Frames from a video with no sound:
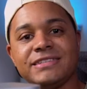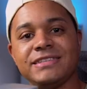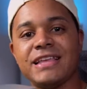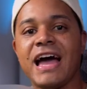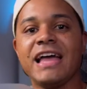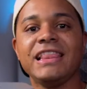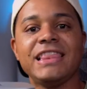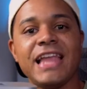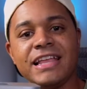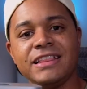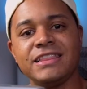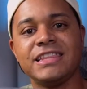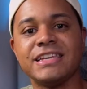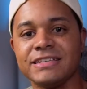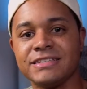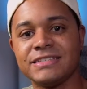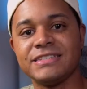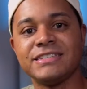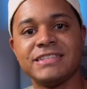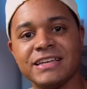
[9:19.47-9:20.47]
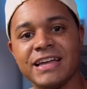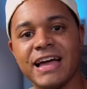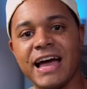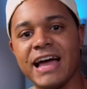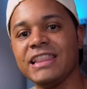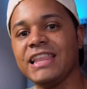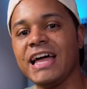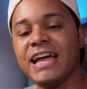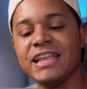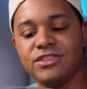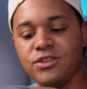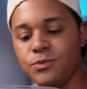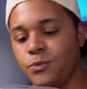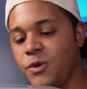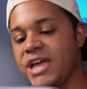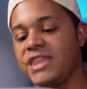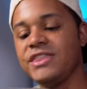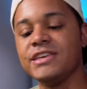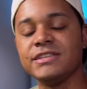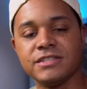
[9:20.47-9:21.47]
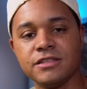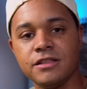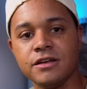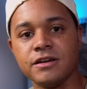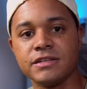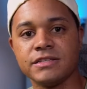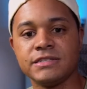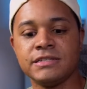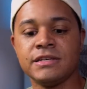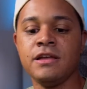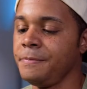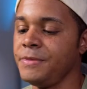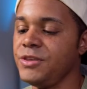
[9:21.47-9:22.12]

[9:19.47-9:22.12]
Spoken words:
I like this. I like the way this looks.